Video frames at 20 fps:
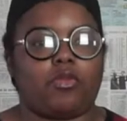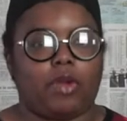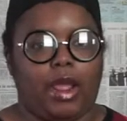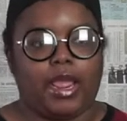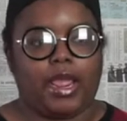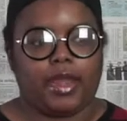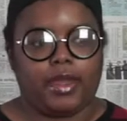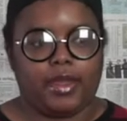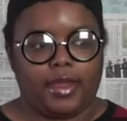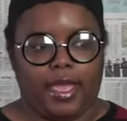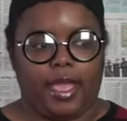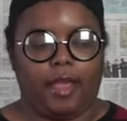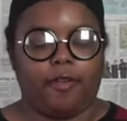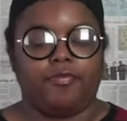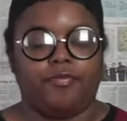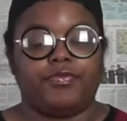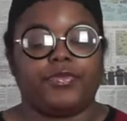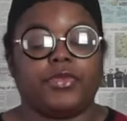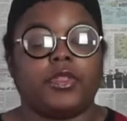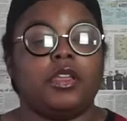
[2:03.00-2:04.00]
right now.
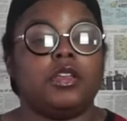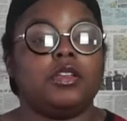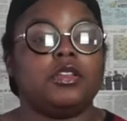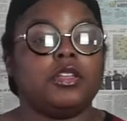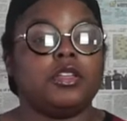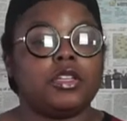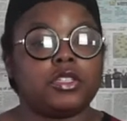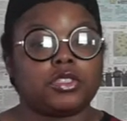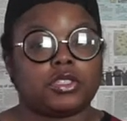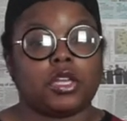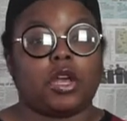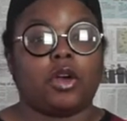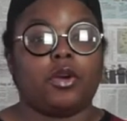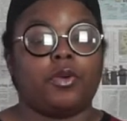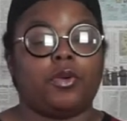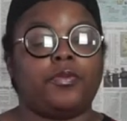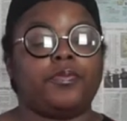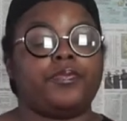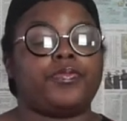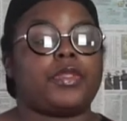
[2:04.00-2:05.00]

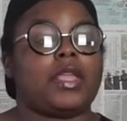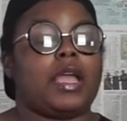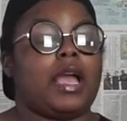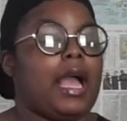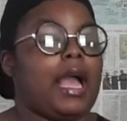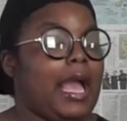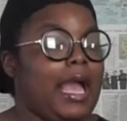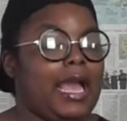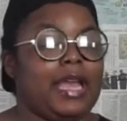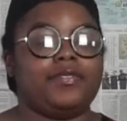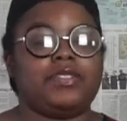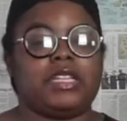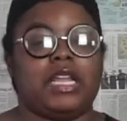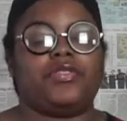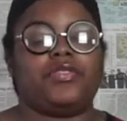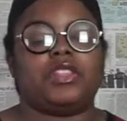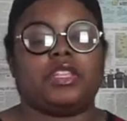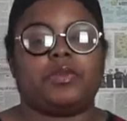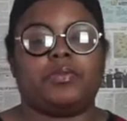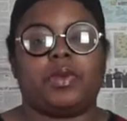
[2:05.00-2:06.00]
So I have
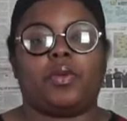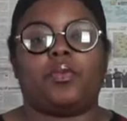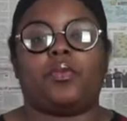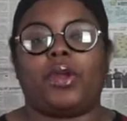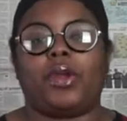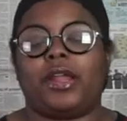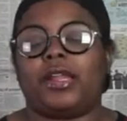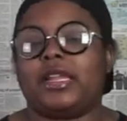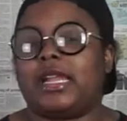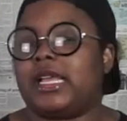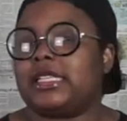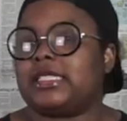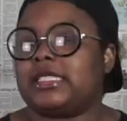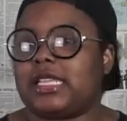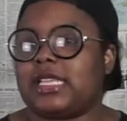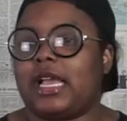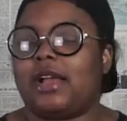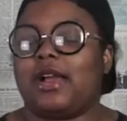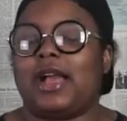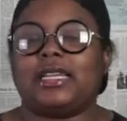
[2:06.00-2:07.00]
definitely been wearing that
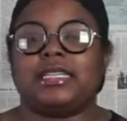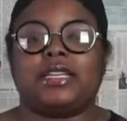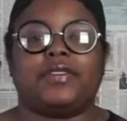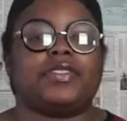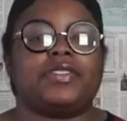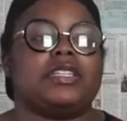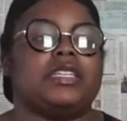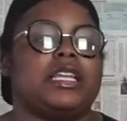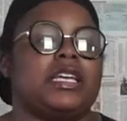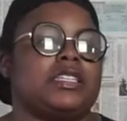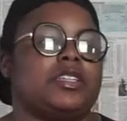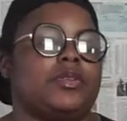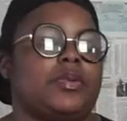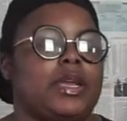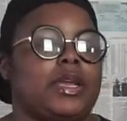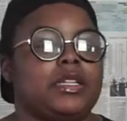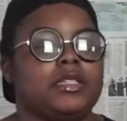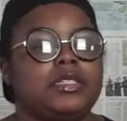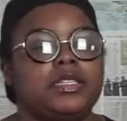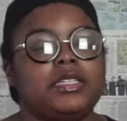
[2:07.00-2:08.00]
style. I definitely like the
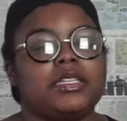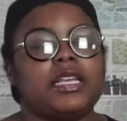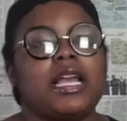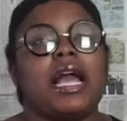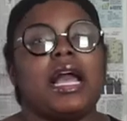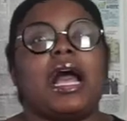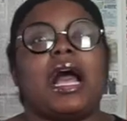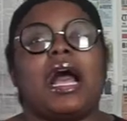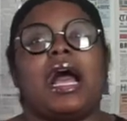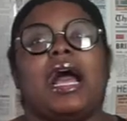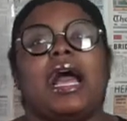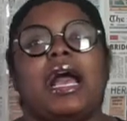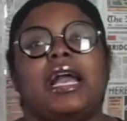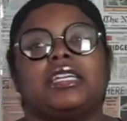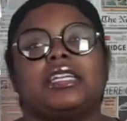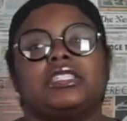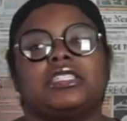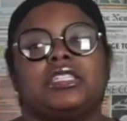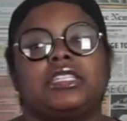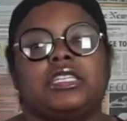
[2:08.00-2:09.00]
way it looks. I
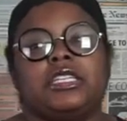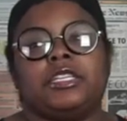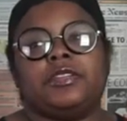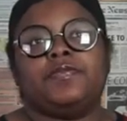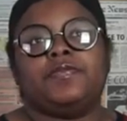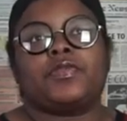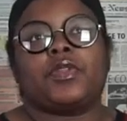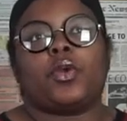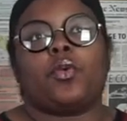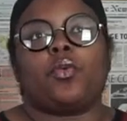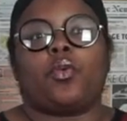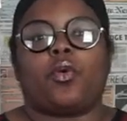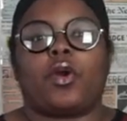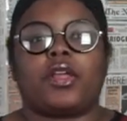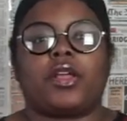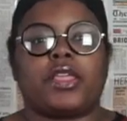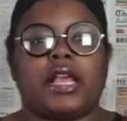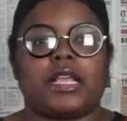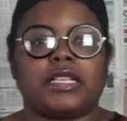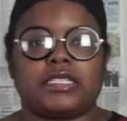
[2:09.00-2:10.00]
actually wore
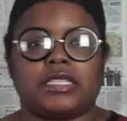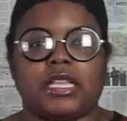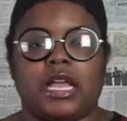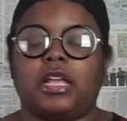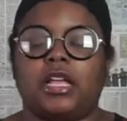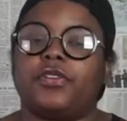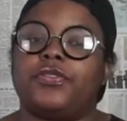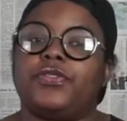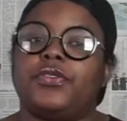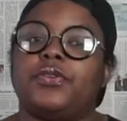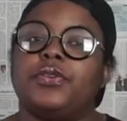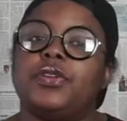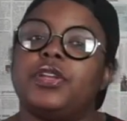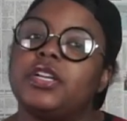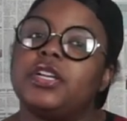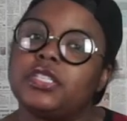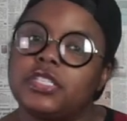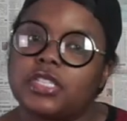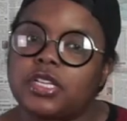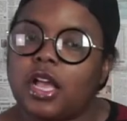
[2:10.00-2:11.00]
that style a few
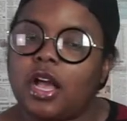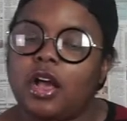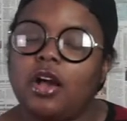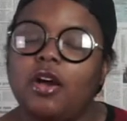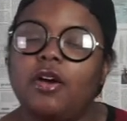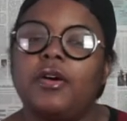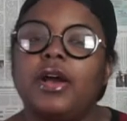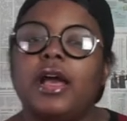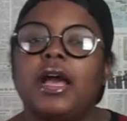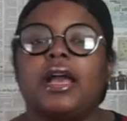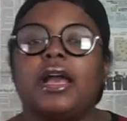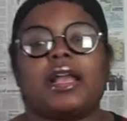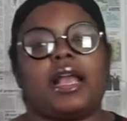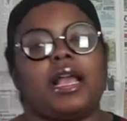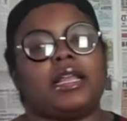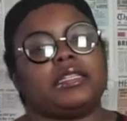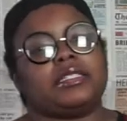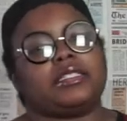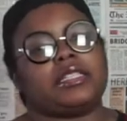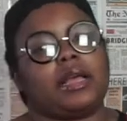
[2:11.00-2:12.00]
years ago,
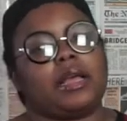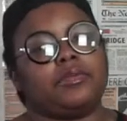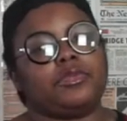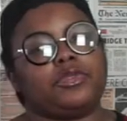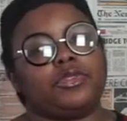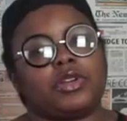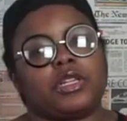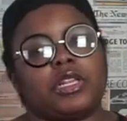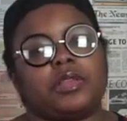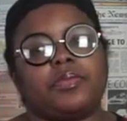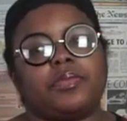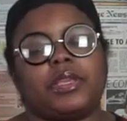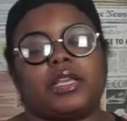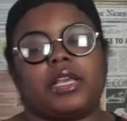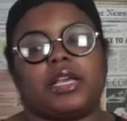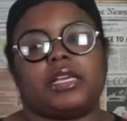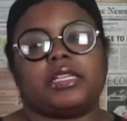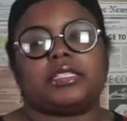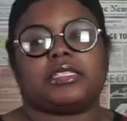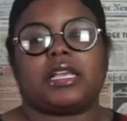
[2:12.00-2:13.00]
kind of stopped doing it
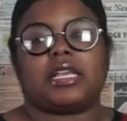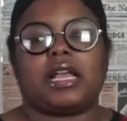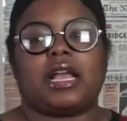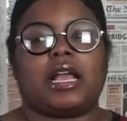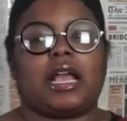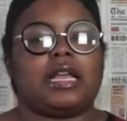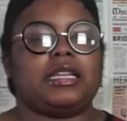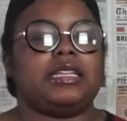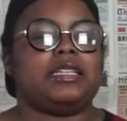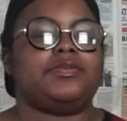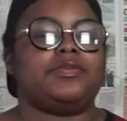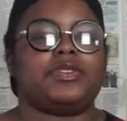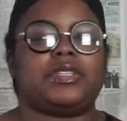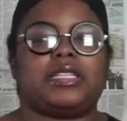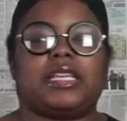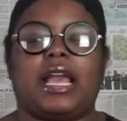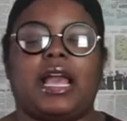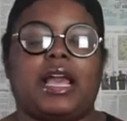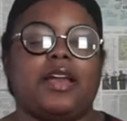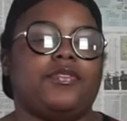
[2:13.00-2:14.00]
because I didn't really
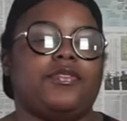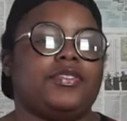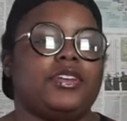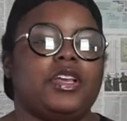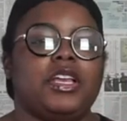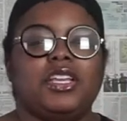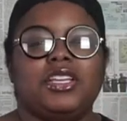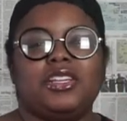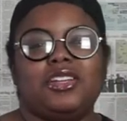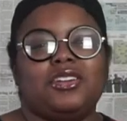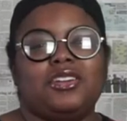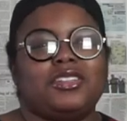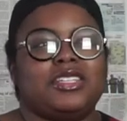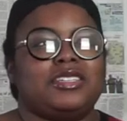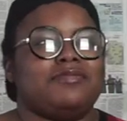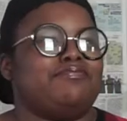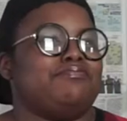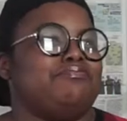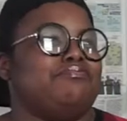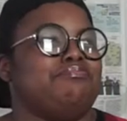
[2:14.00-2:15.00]
have, you know,
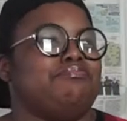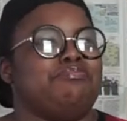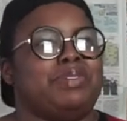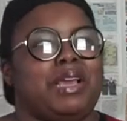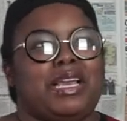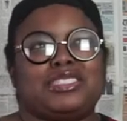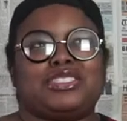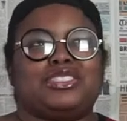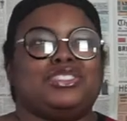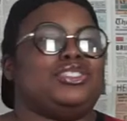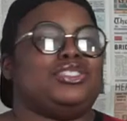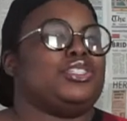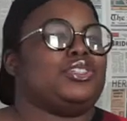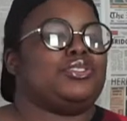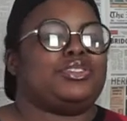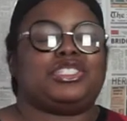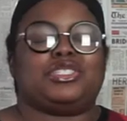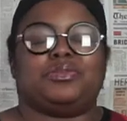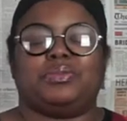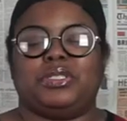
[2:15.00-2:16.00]
the best
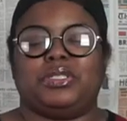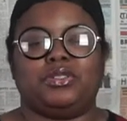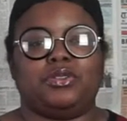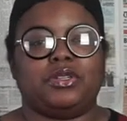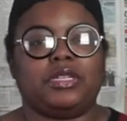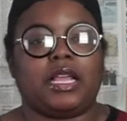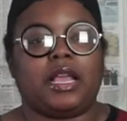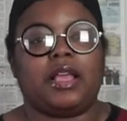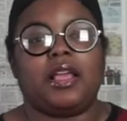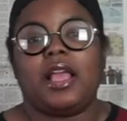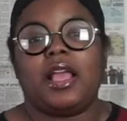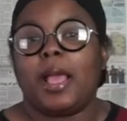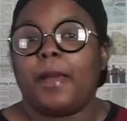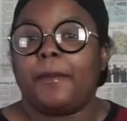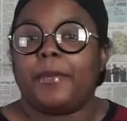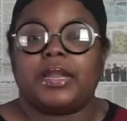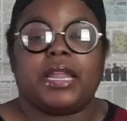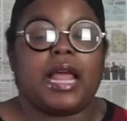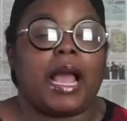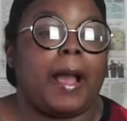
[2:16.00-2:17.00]
jewelry to be doing that.
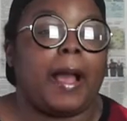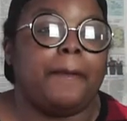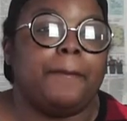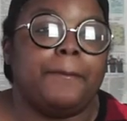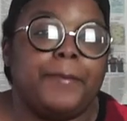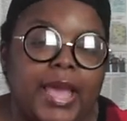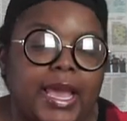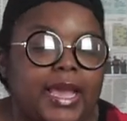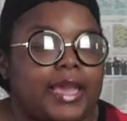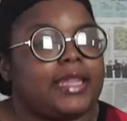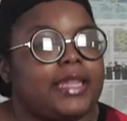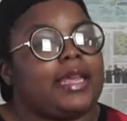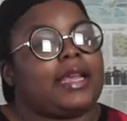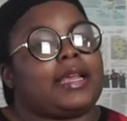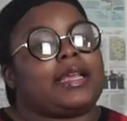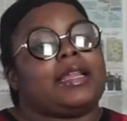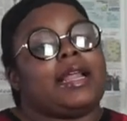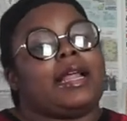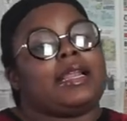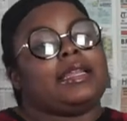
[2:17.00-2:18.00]
But now I'm back like
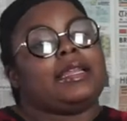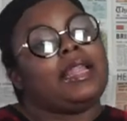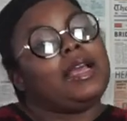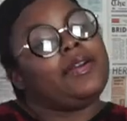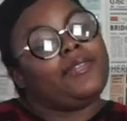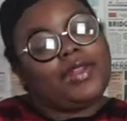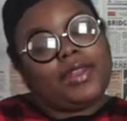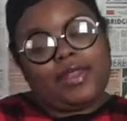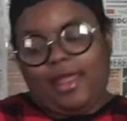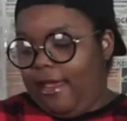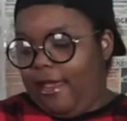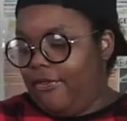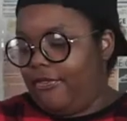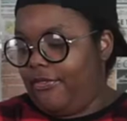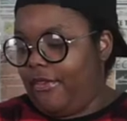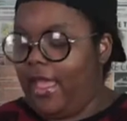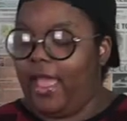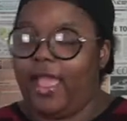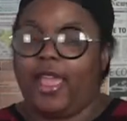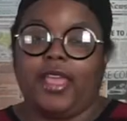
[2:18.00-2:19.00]
I never left.
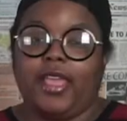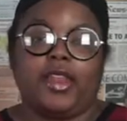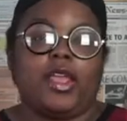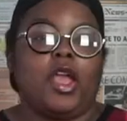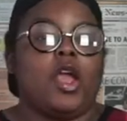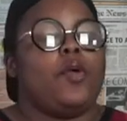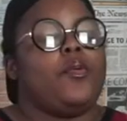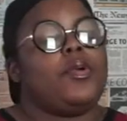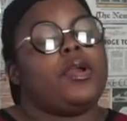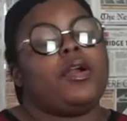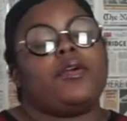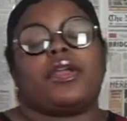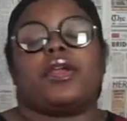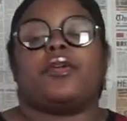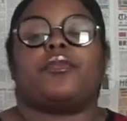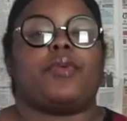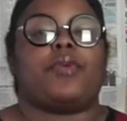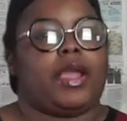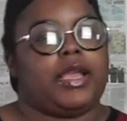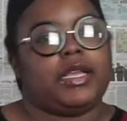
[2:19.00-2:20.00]
And we're going to get
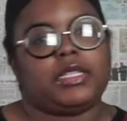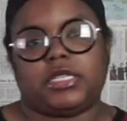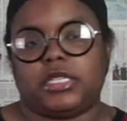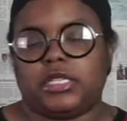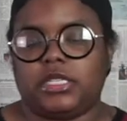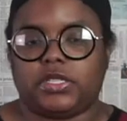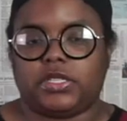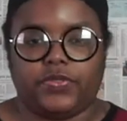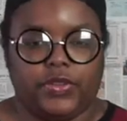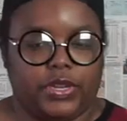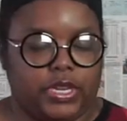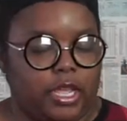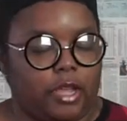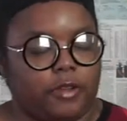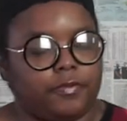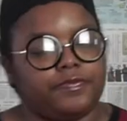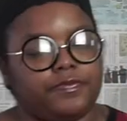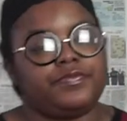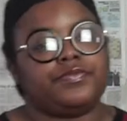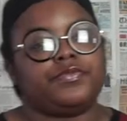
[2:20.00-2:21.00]
right into this video.
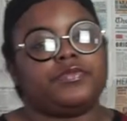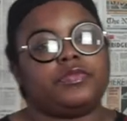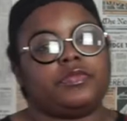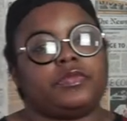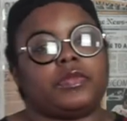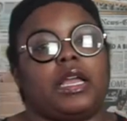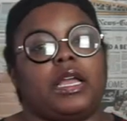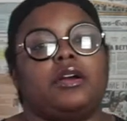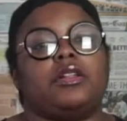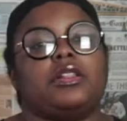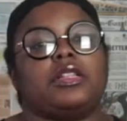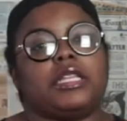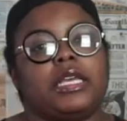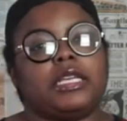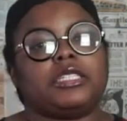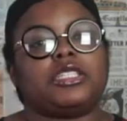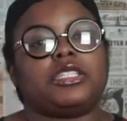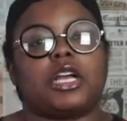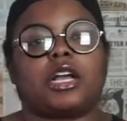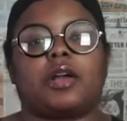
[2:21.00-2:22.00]
Now,
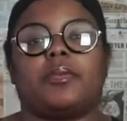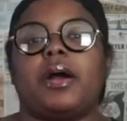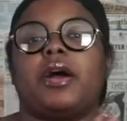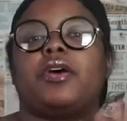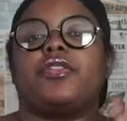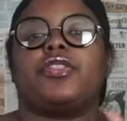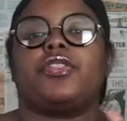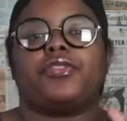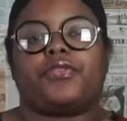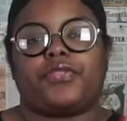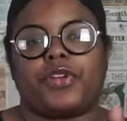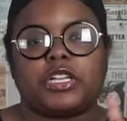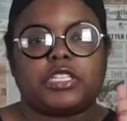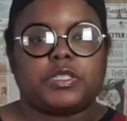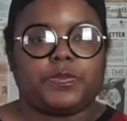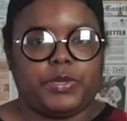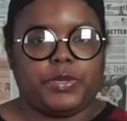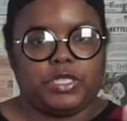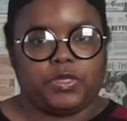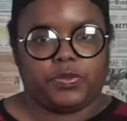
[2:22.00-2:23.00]
let's talk about the
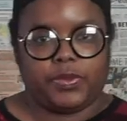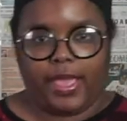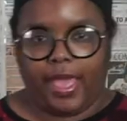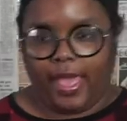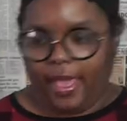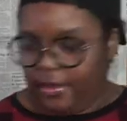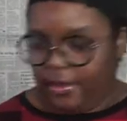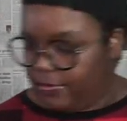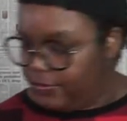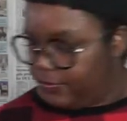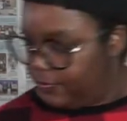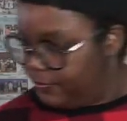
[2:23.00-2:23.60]
first piece we have.